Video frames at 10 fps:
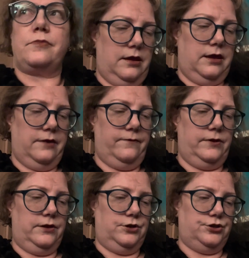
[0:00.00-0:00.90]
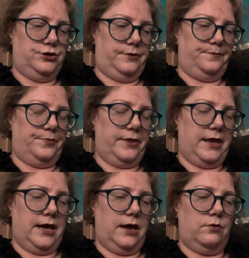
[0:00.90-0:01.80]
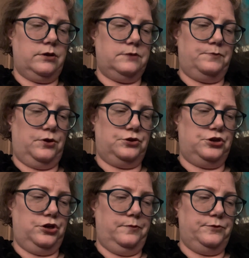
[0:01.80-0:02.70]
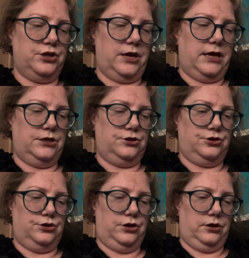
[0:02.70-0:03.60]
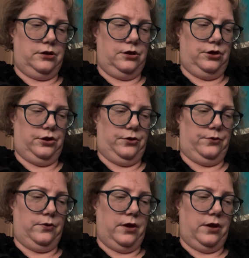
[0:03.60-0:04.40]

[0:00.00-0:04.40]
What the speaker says: Evolution. How has BookTube changed you